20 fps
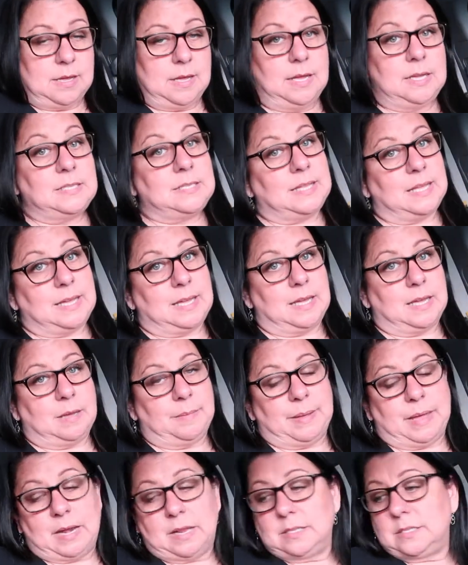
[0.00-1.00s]
he's thinking
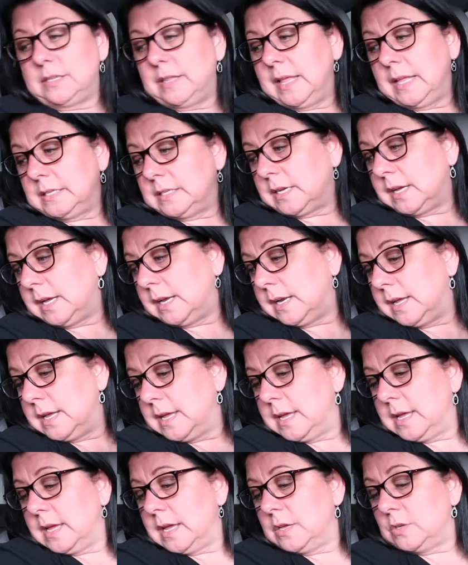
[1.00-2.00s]
about it, so that's good.
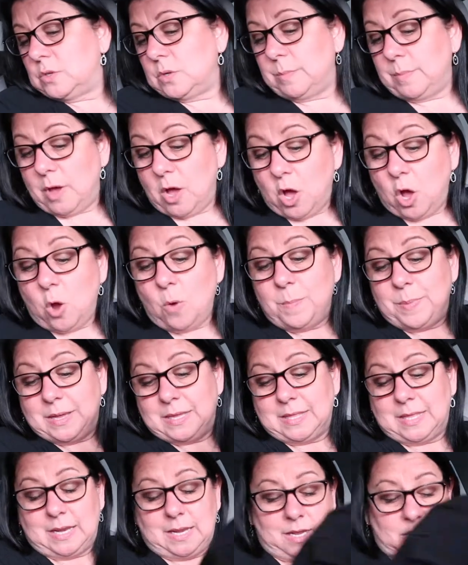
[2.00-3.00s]
So I'm
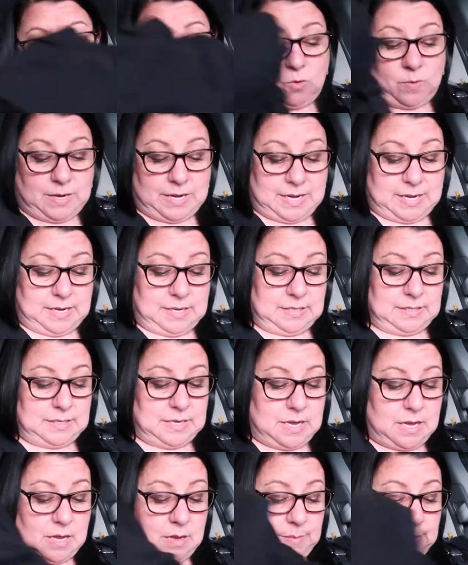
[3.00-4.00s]
hoping that he agrees,
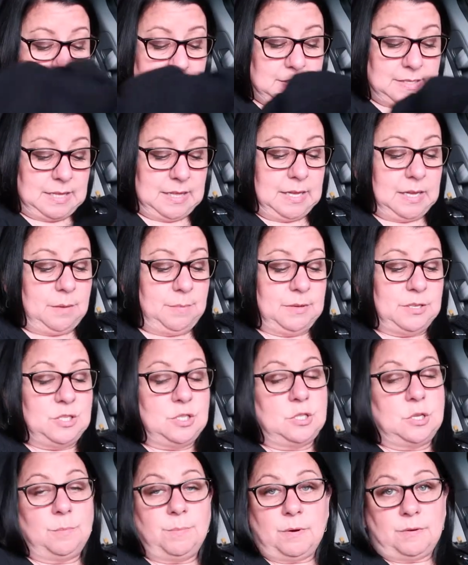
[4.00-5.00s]
because I think it'd be
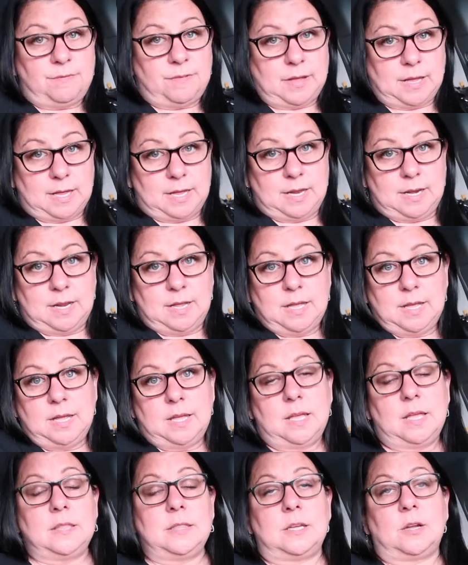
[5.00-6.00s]
super fun.
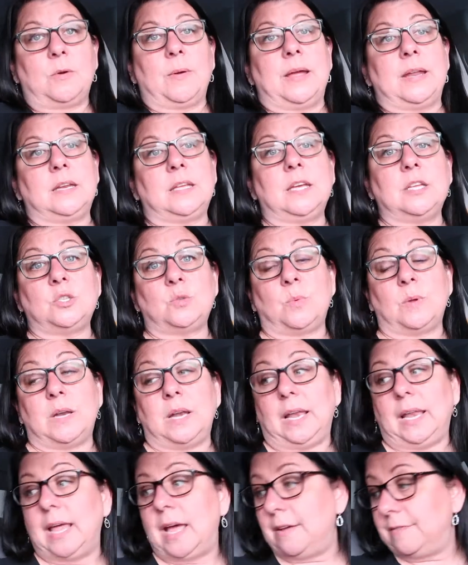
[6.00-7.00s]
The grandkids would
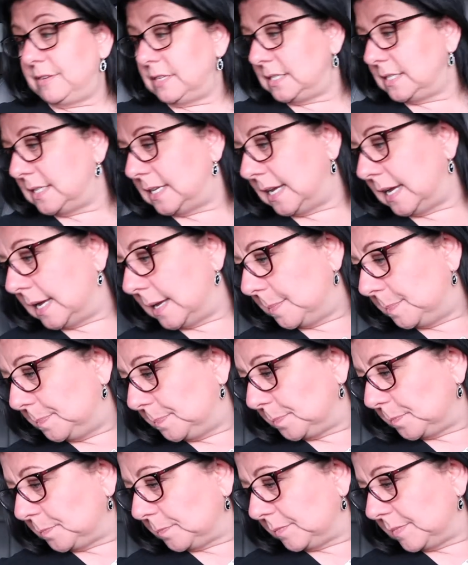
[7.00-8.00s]
love to see him,
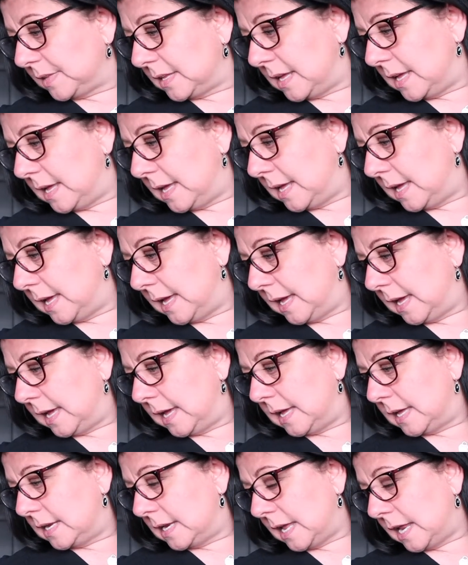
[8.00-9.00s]

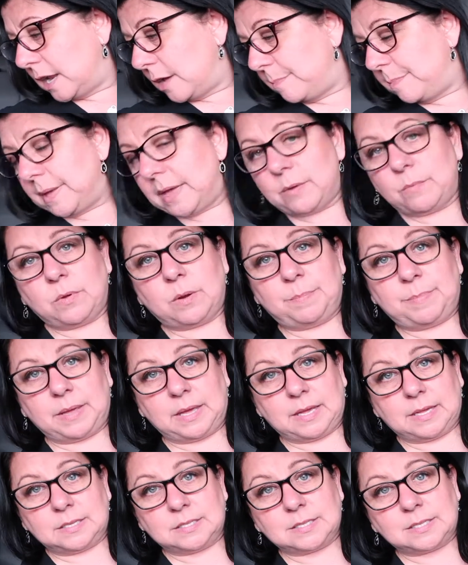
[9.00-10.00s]
and I know Ben would
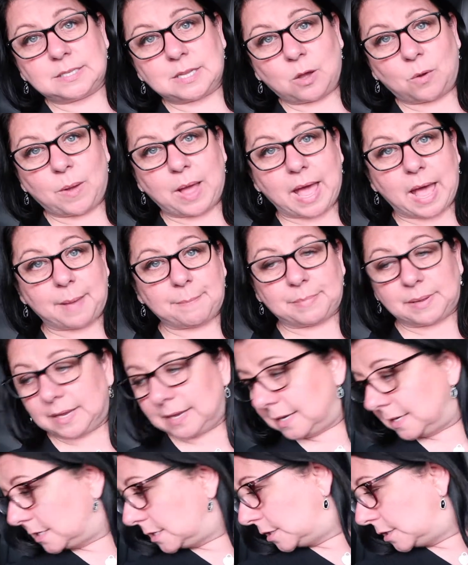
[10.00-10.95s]
be so happy